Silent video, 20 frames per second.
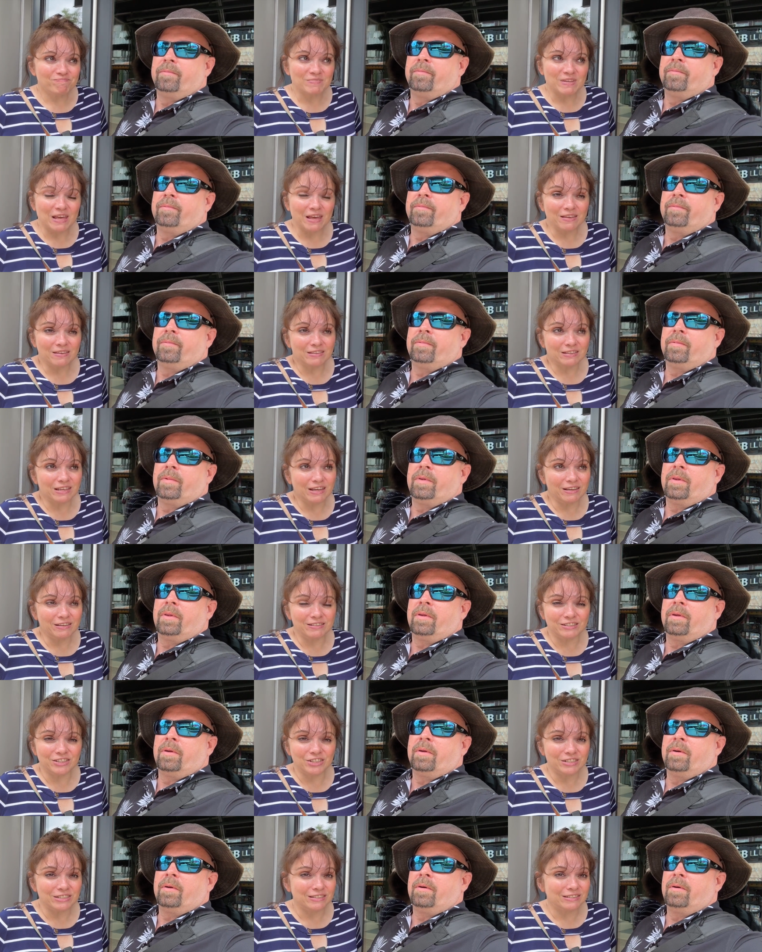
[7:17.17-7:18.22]
Speaker 1: it, it,
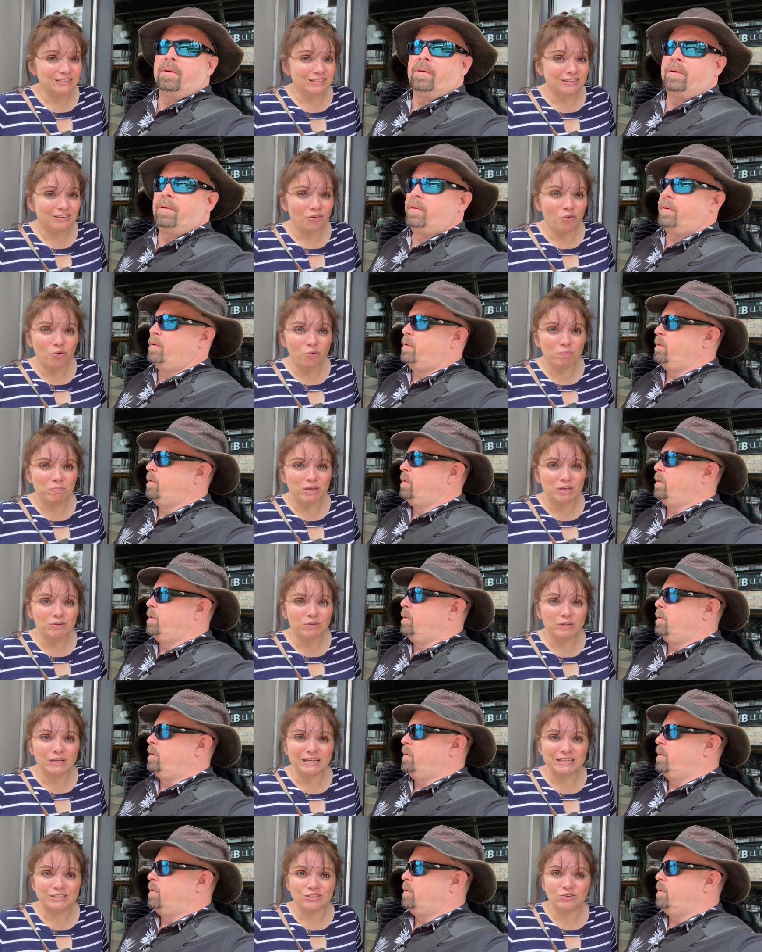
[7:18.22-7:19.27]
just, the whole meal
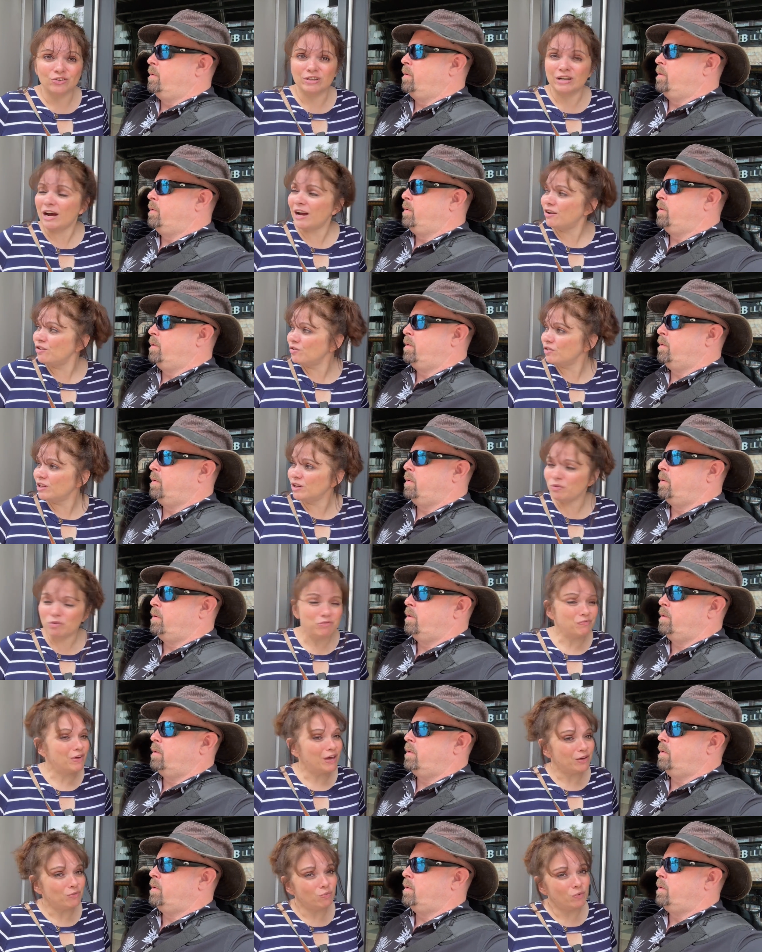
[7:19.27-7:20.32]
was good. I don't think we
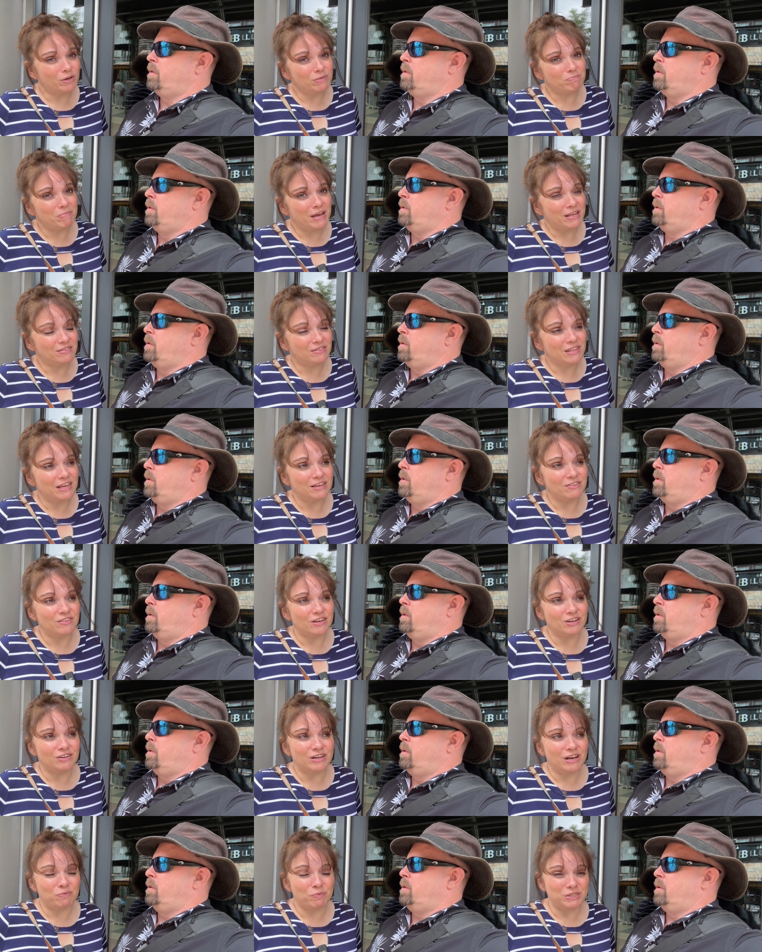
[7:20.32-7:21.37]
had one bad thing there.
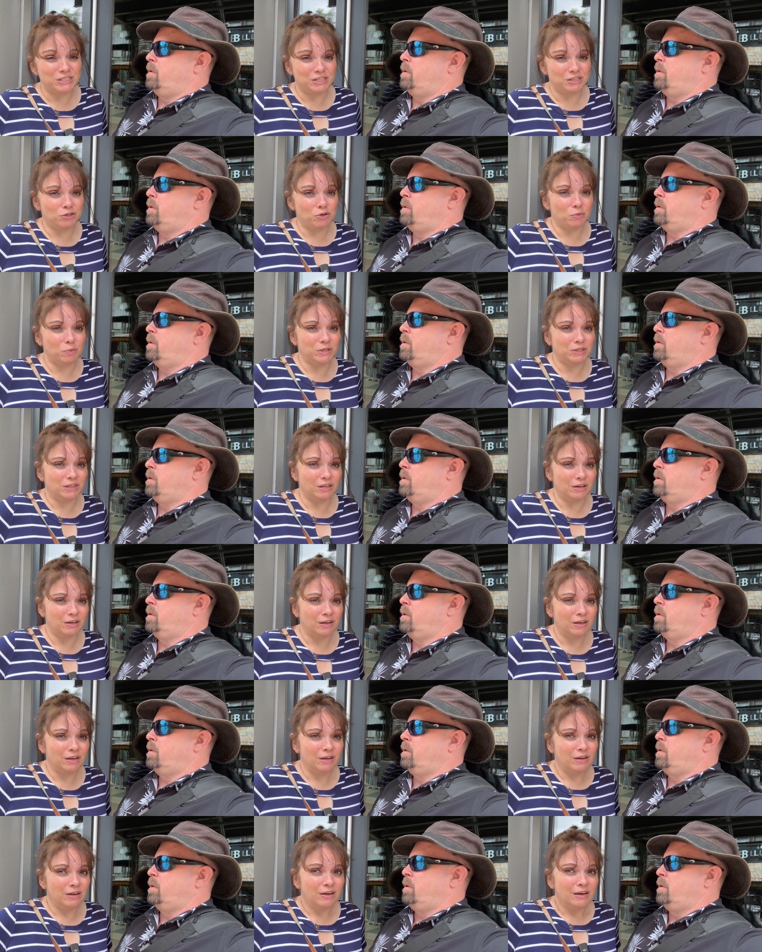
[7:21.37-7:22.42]
Now, we did go with a,
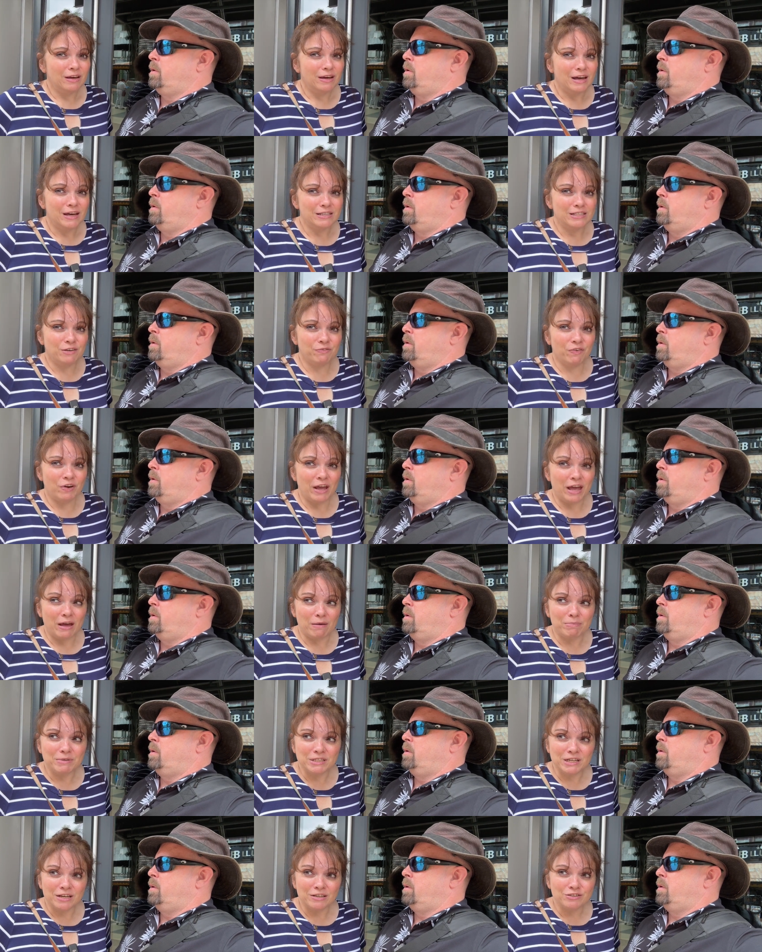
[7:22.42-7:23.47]
a different
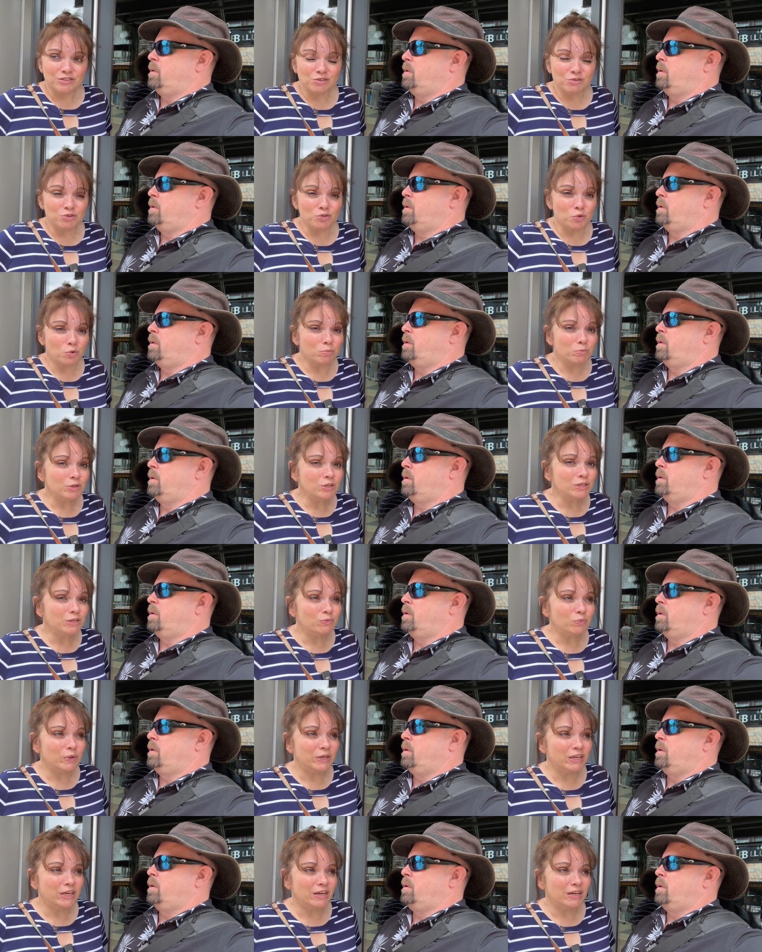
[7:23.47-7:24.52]
appetizer. Normally,
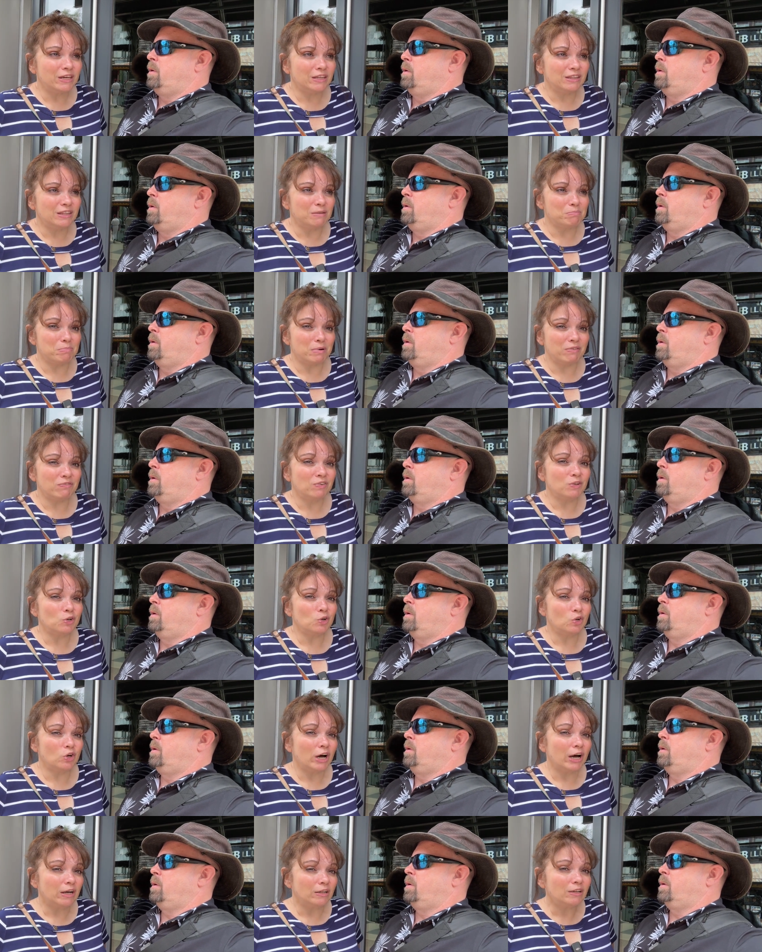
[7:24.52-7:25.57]
we get the buffalo
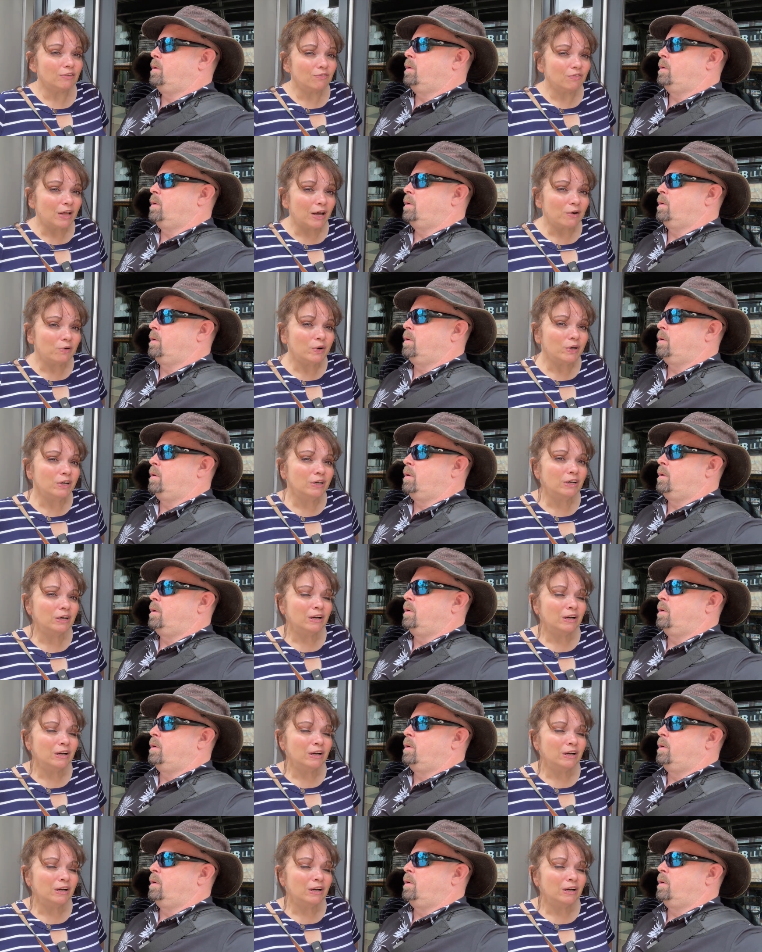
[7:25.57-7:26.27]
cauliflower.